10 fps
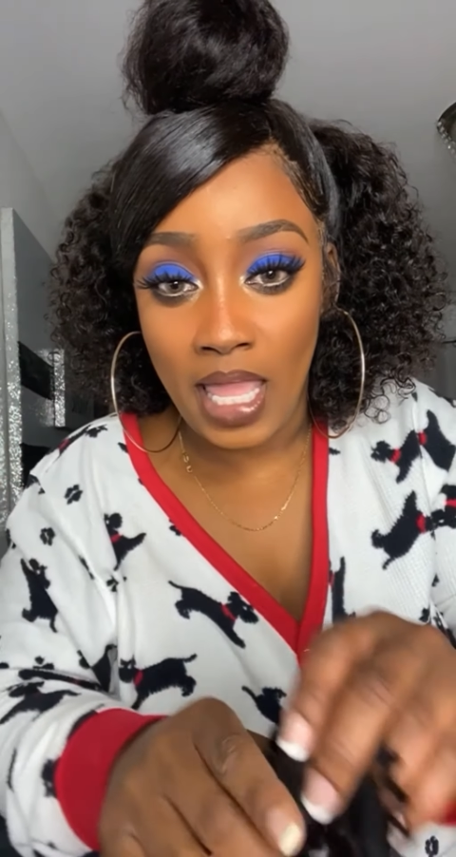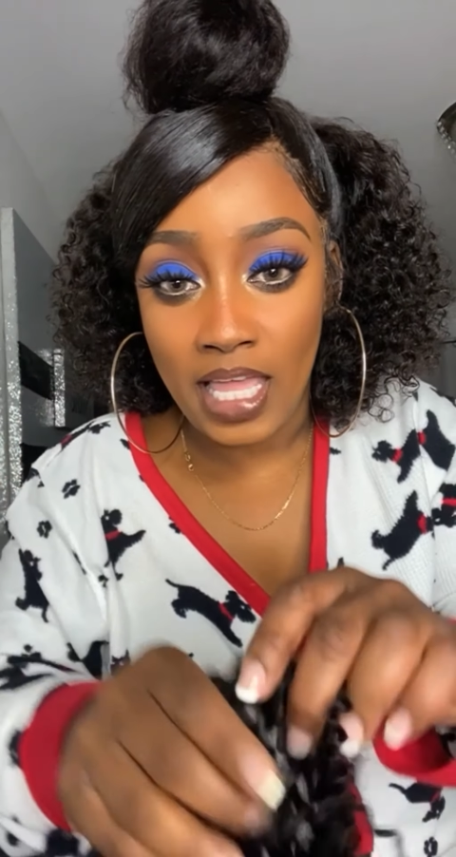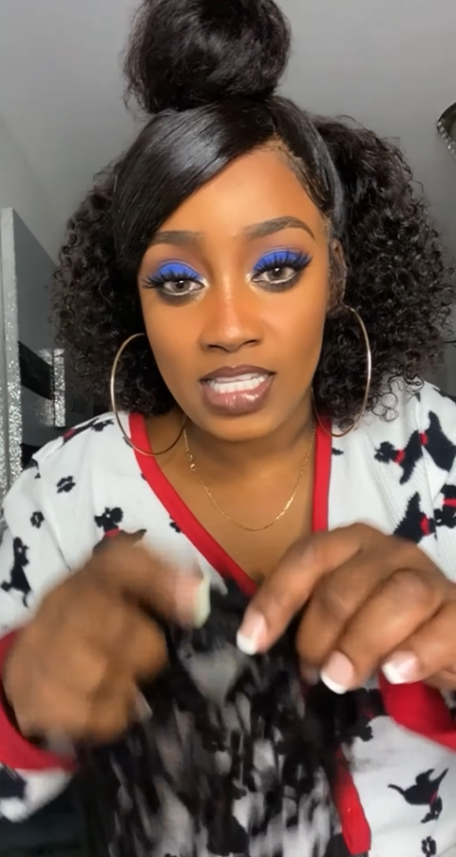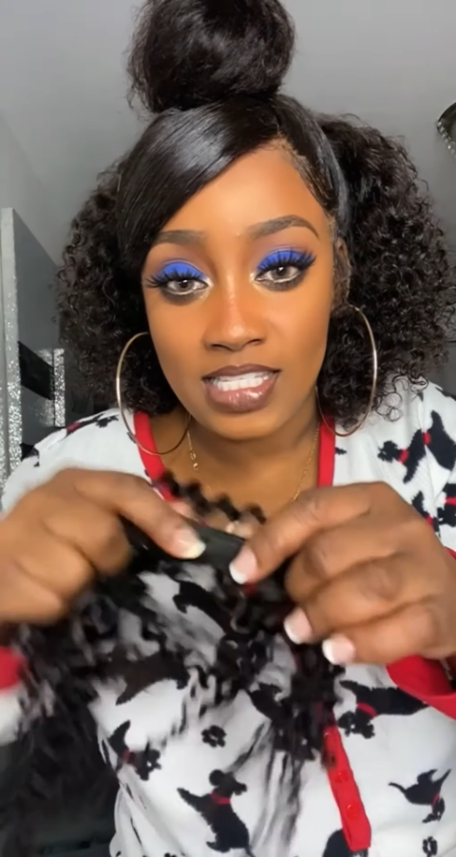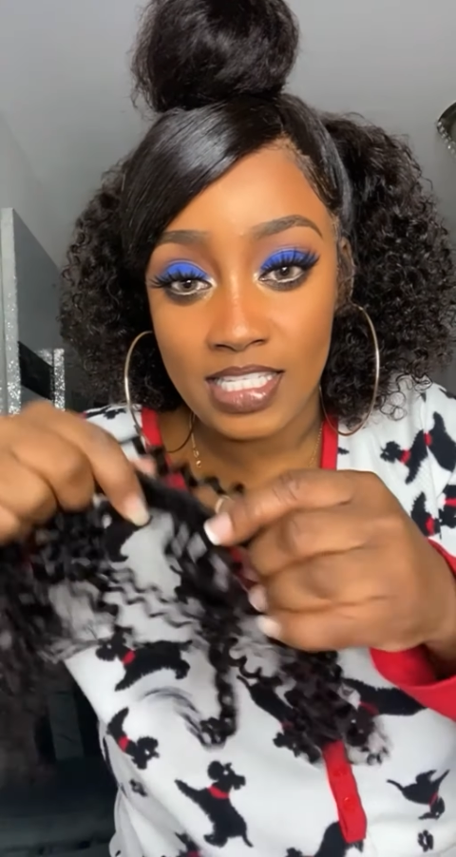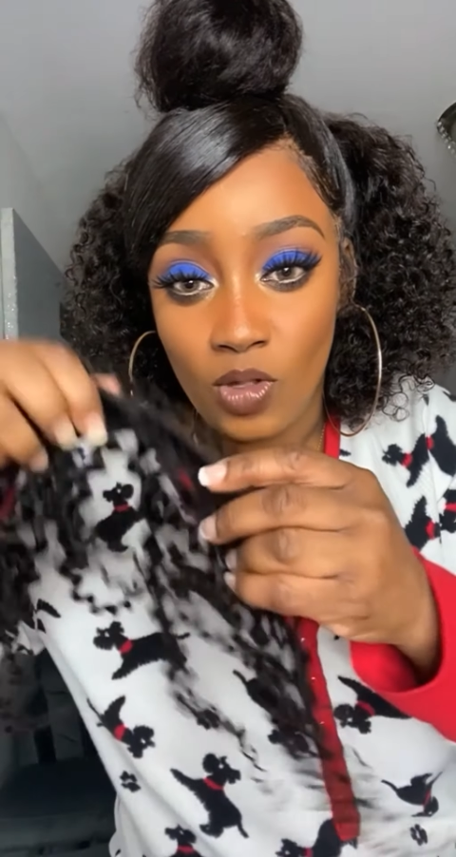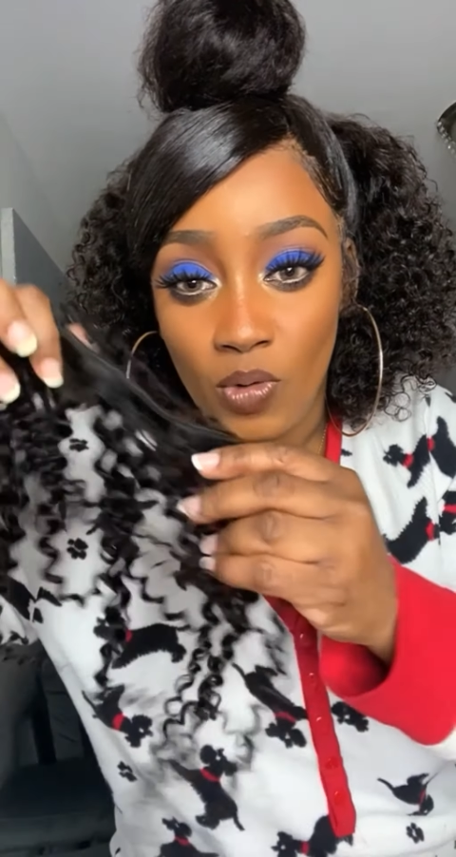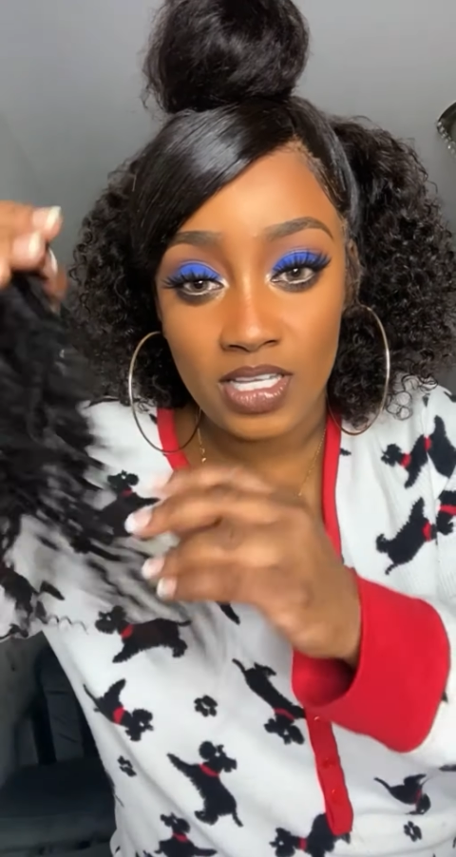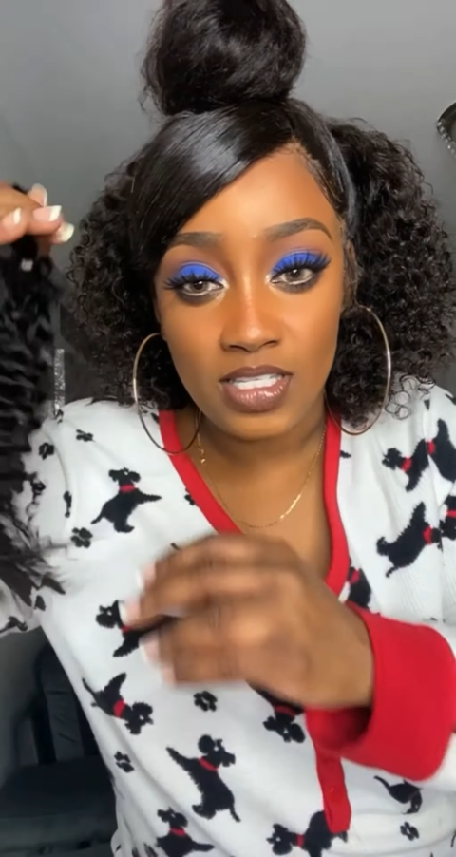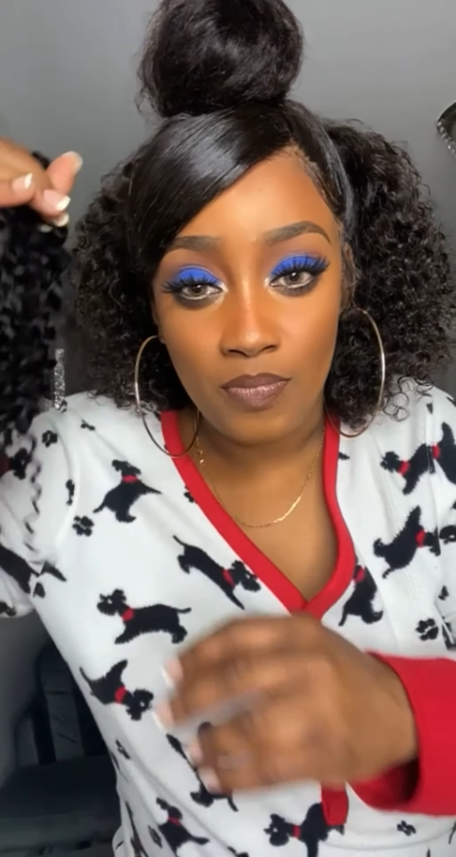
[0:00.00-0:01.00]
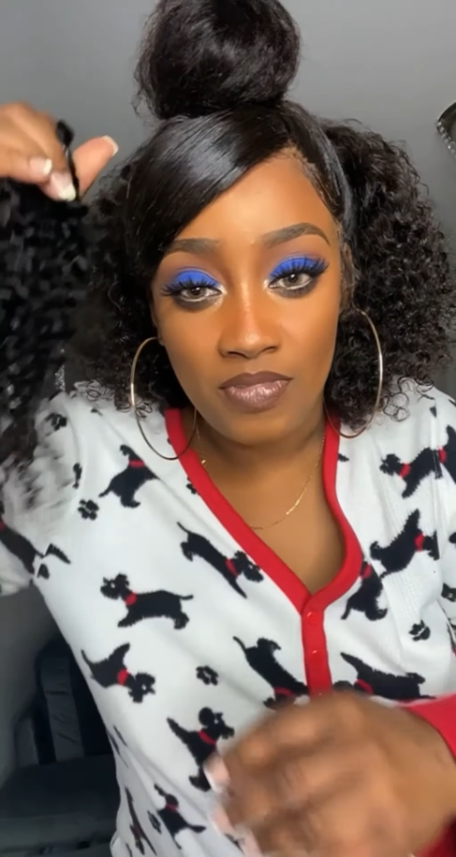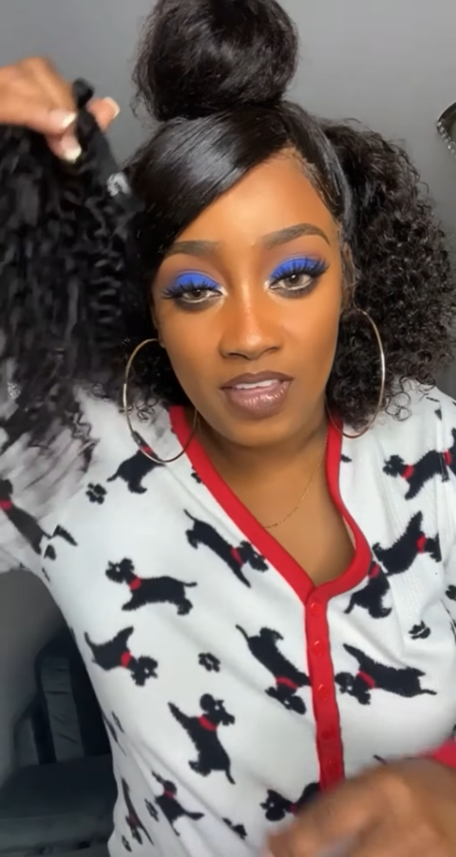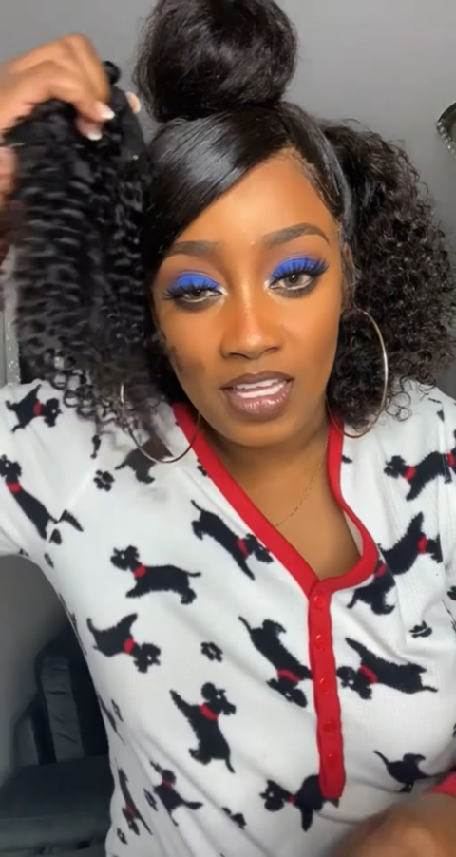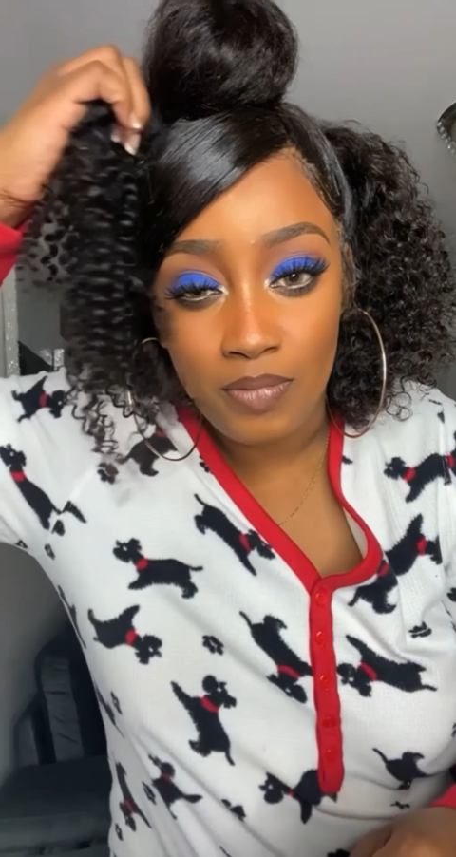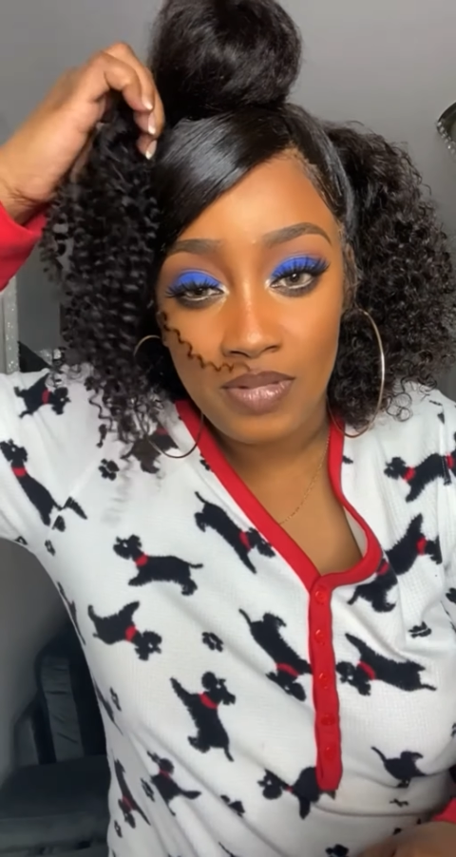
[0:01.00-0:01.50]
I could still wear some of the
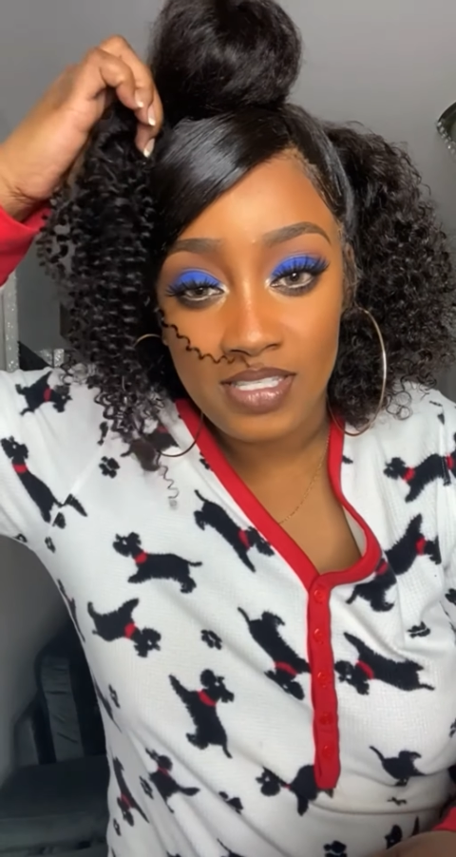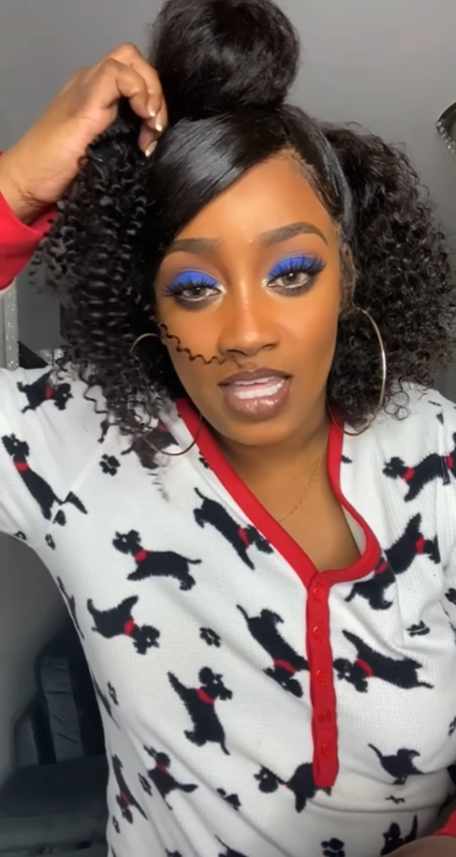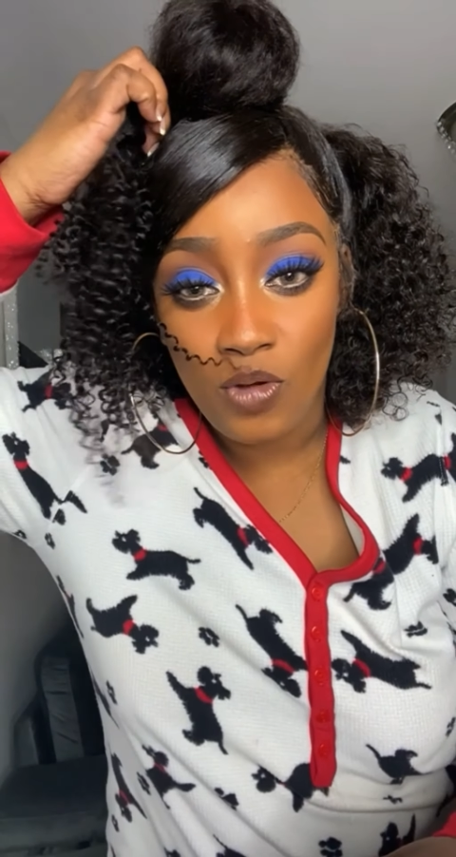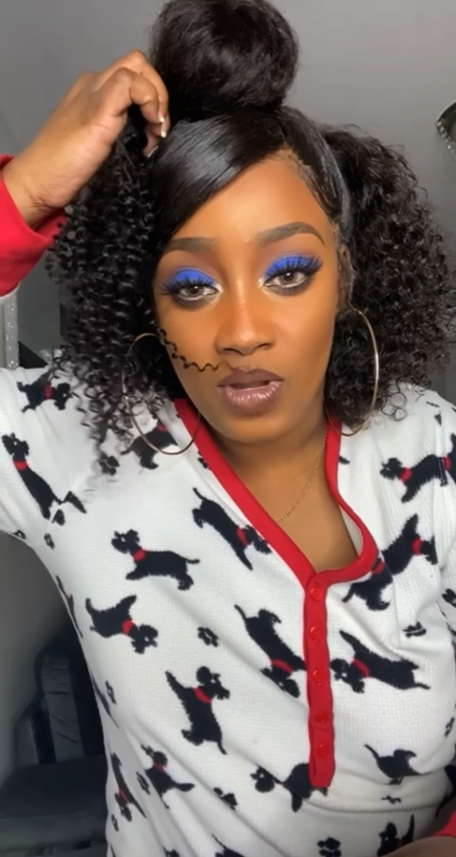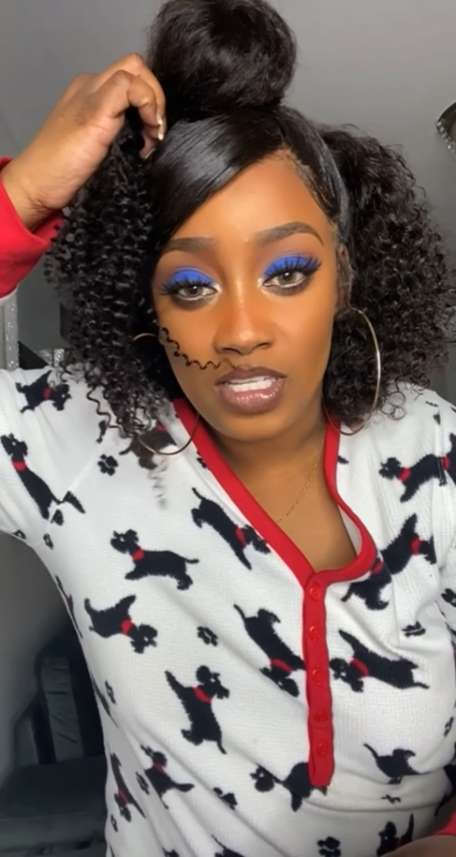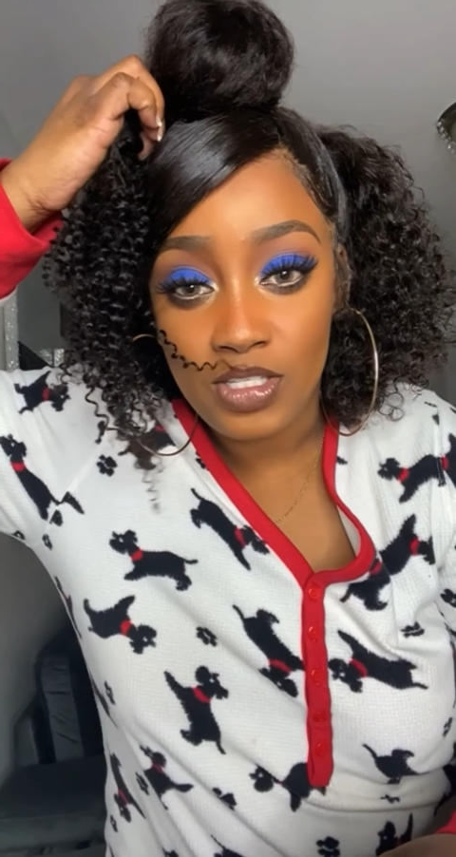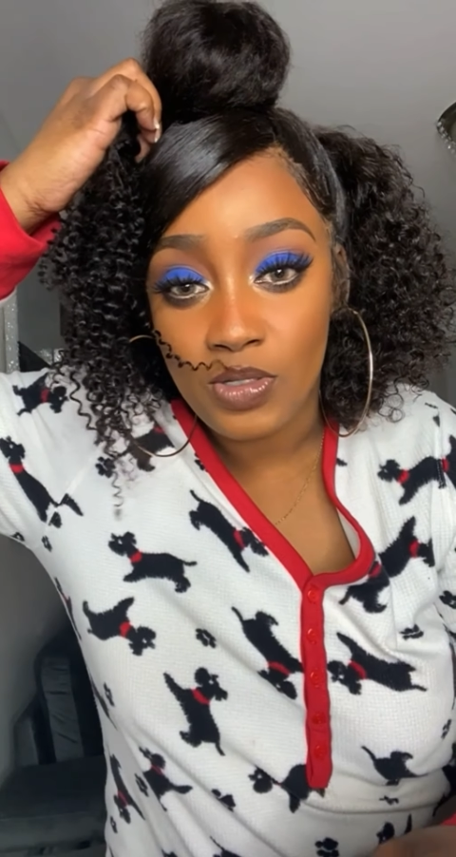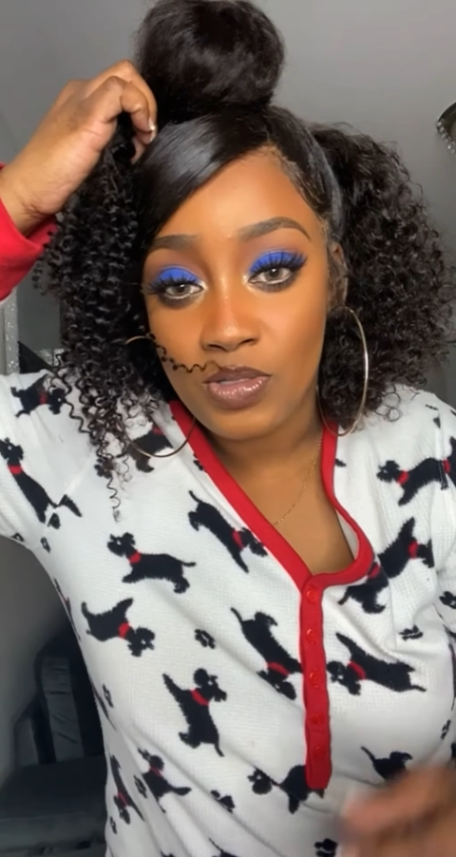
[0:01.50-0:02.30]
clip-ins that way too.